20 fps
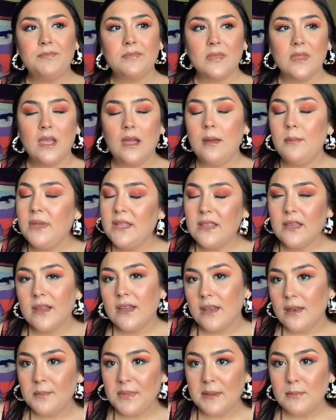I mean, they're going
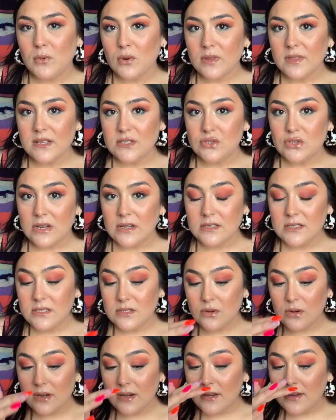to be more than
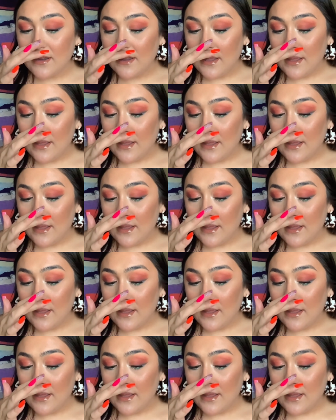drugstore.